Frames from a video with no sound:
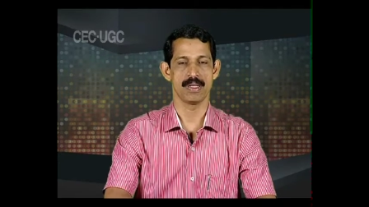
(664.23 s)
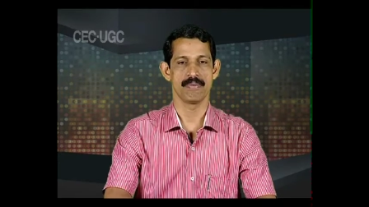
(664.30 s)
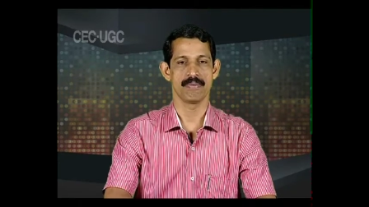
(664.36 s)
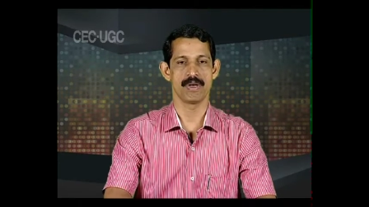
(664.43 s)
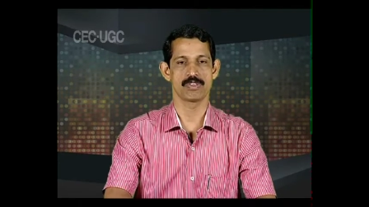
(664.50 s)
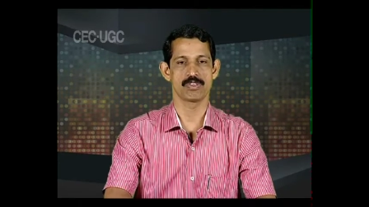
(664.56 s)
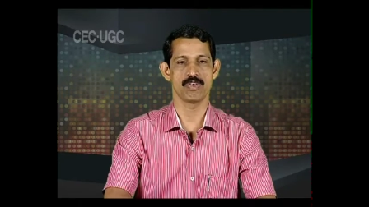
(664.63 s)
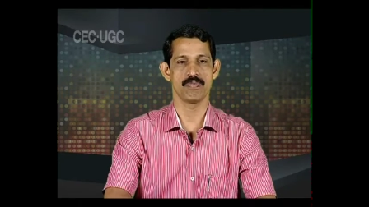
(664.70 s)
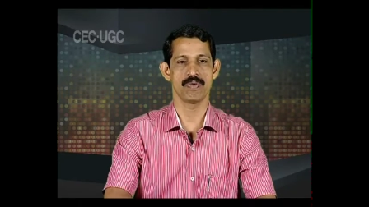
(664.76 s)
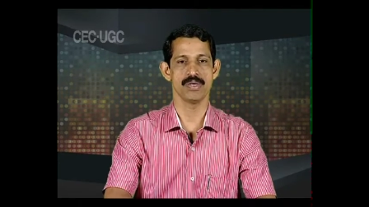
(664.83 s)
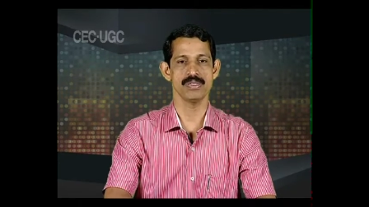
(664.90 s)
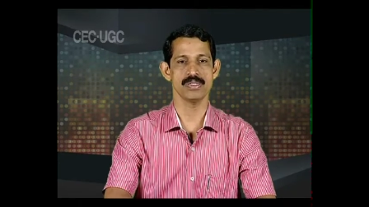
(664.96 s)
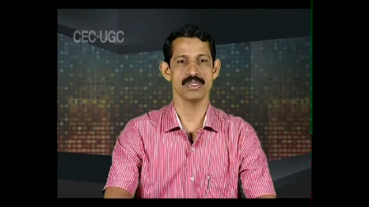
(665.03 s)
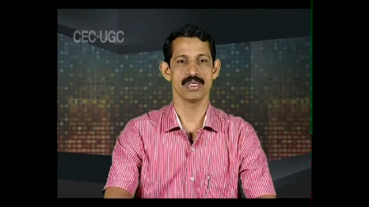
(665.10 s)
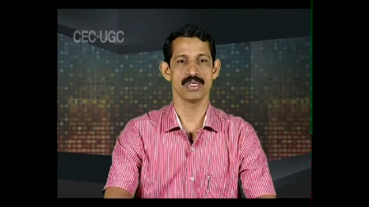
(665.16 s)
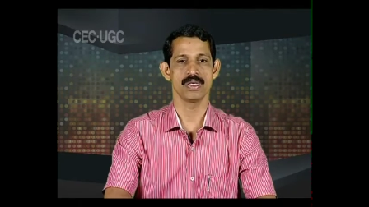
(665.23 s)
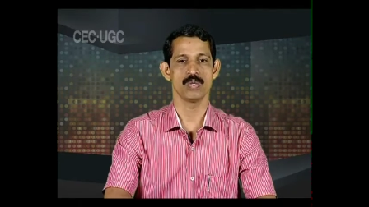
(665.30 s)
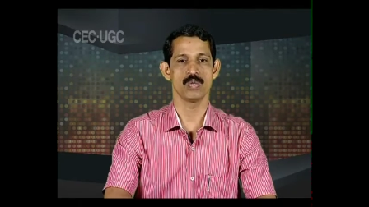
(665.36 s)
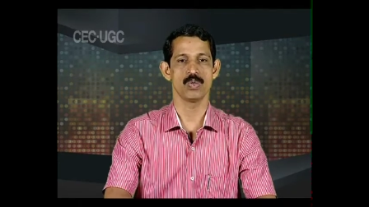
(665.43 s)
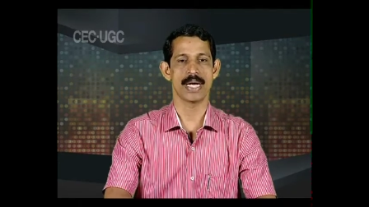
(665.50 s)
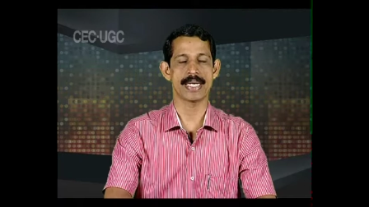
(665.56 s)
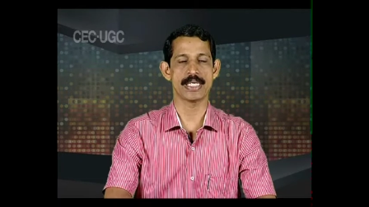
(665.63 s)
Philosophers
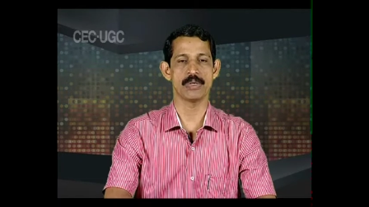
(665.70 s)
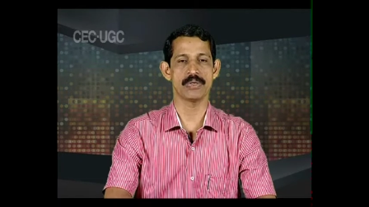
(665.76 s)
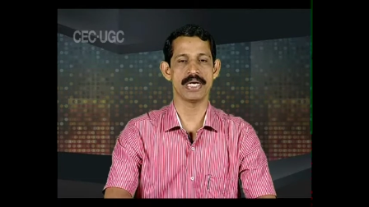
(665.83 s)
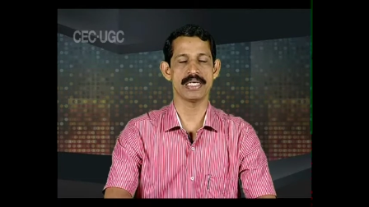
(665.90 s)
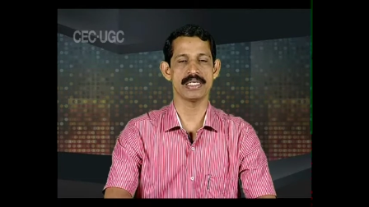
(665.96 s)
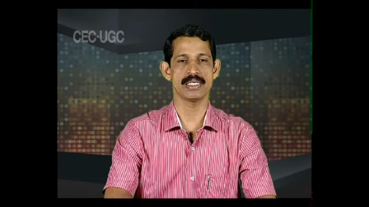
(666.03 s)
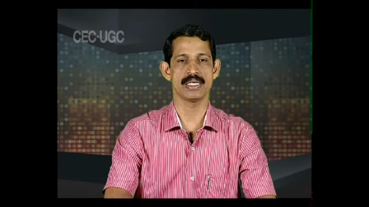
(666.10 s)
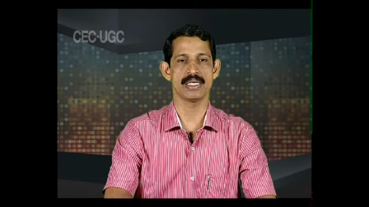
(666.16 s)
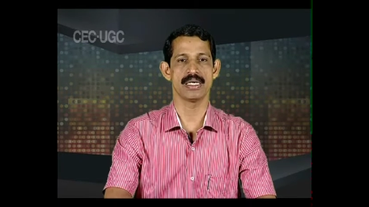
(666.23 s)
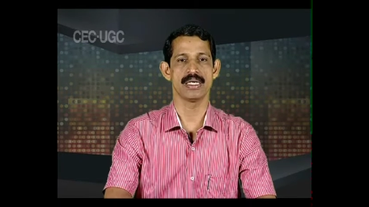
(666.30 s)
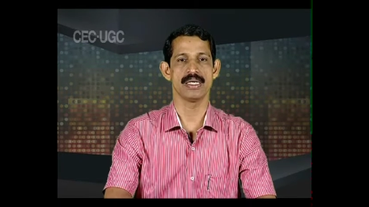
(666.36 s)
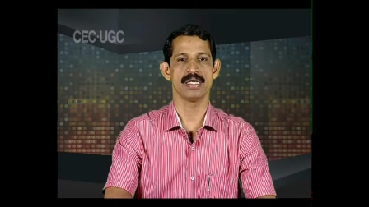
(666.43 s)
who advocated